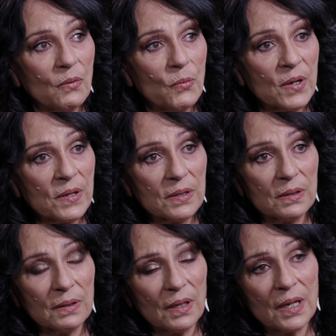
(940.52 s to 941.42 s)
one of the
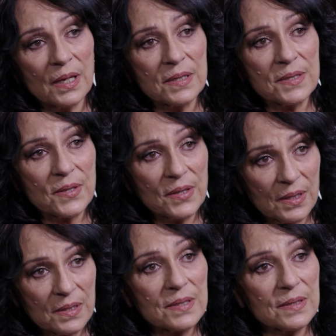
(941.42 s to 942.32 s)
hardest
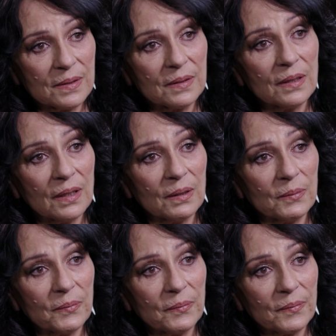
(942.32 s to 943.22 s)
things, yeah.
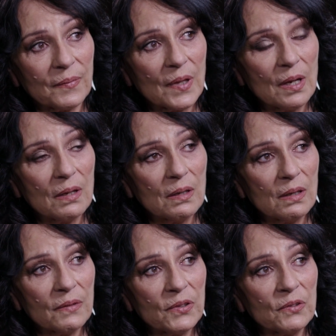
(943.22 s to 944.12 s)

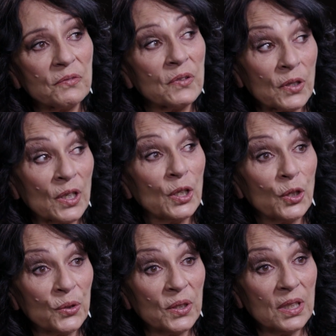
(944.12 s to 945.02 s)
I felt very
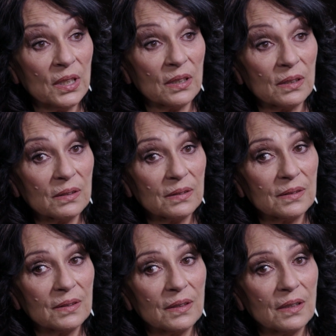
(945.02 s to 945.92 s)
alone here
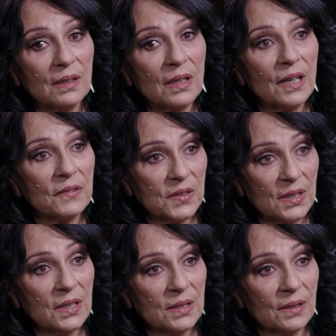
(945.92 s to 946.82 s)
after
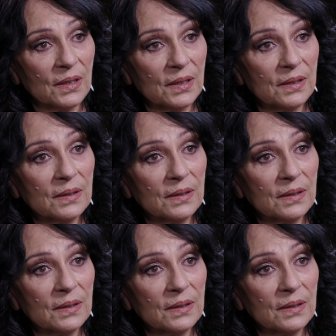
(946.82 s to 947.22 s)
he died.